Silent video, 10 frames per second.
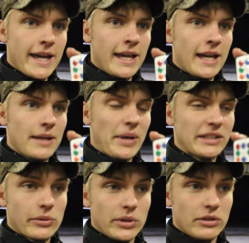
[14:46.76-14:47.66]
And
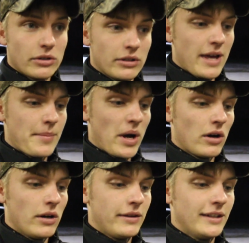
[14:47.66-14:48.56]
basically when you turn your light bar
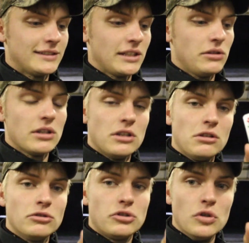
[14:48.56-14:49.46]
on, this thing you can
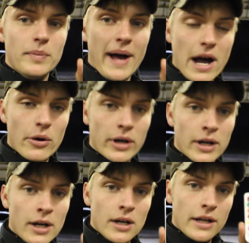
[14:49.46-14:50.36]
use to
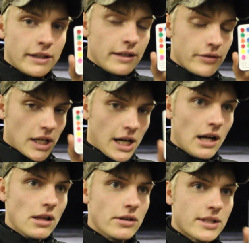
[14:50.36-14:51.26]
power the different
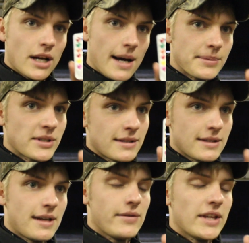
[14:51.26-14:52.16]
colors and options
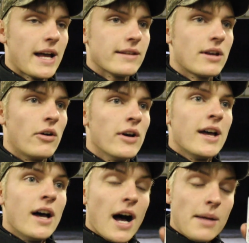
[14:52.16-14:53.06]
and stuff like that. So
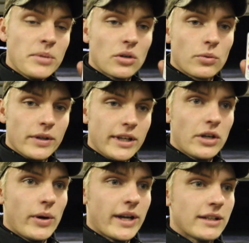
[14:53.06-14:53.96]
I'm gonna really
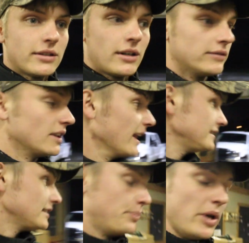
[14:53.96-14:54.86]
quick turn off the
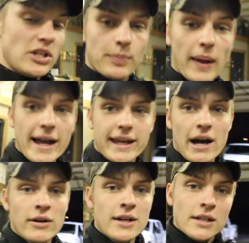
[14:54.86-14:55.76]
lights. It's pitch black
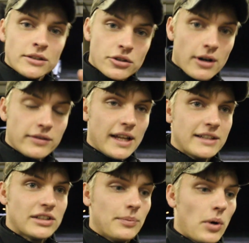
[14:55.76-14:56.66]
out. Turn off the
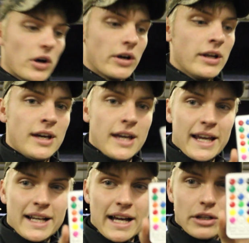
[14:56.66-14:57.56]
lights in the barn
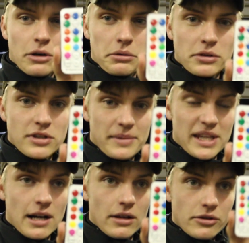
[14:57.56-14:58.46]
and kind of go through some of
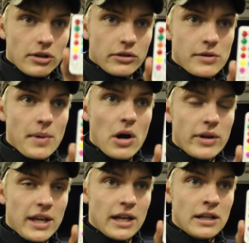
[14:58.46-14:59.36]
the colors on the
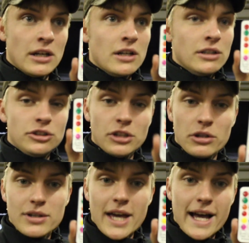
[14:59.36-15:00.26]
remote and show
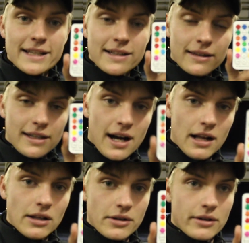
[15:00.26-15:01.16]
you guys the
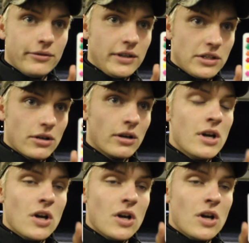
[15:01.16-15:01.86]
color feature